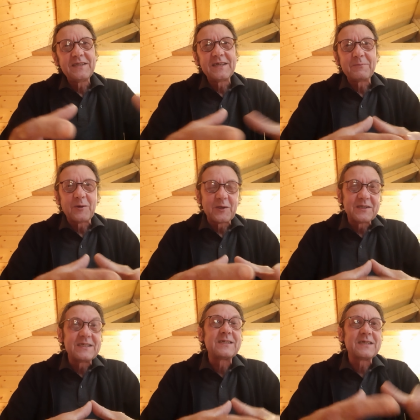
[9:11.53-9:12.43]
the
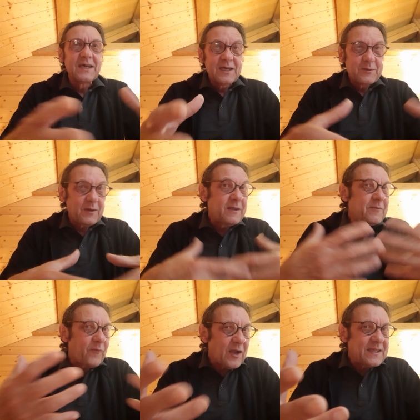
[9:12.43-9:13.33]
abundance is, is
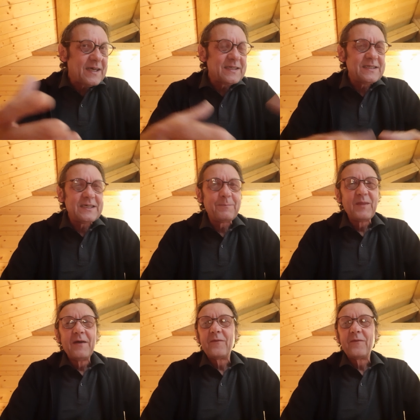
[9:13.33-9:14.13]
fraternity.